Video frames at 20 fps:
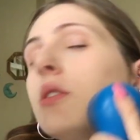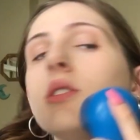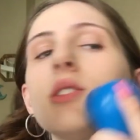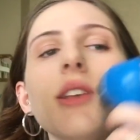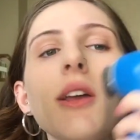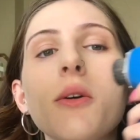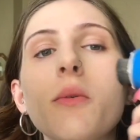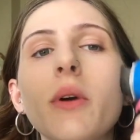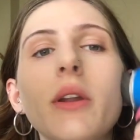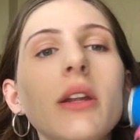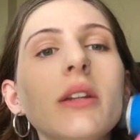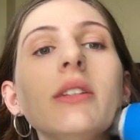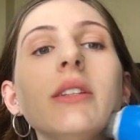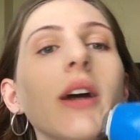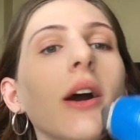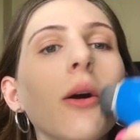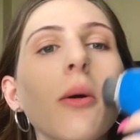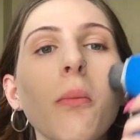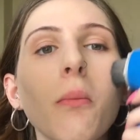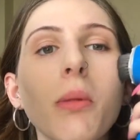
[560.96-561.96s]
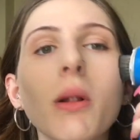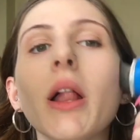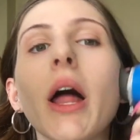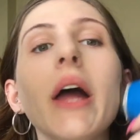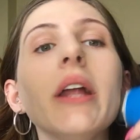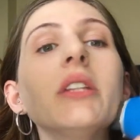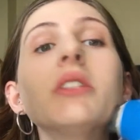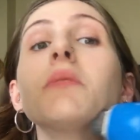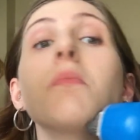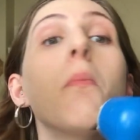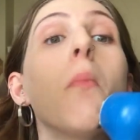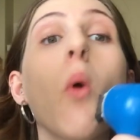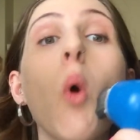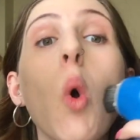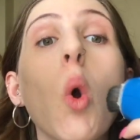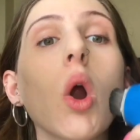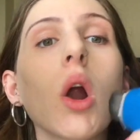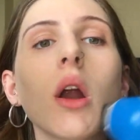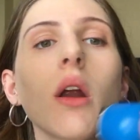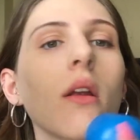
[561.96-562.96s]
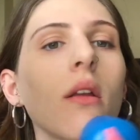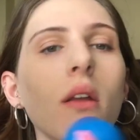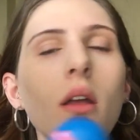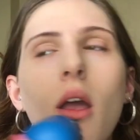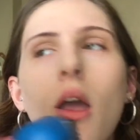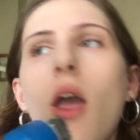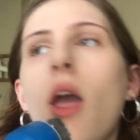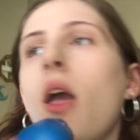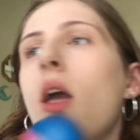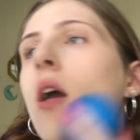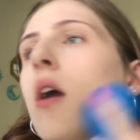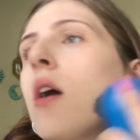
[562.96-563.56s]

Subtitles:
I always say, when in doubt, blend more.